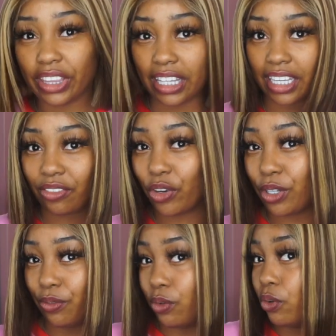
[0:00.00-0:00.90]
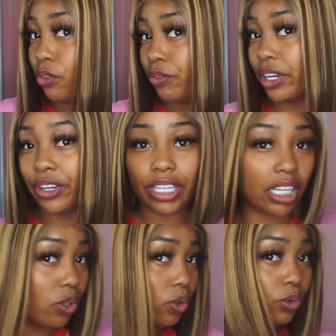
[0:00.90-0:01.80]
thick, very full, very
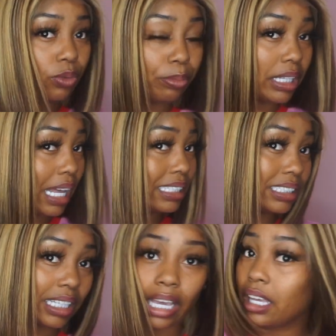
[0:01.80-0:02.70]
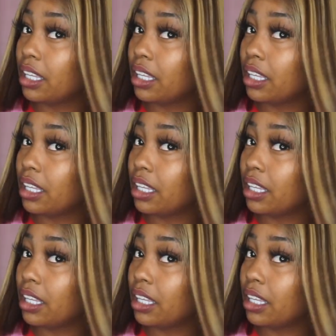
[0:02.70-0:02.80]
oof, Beyonce.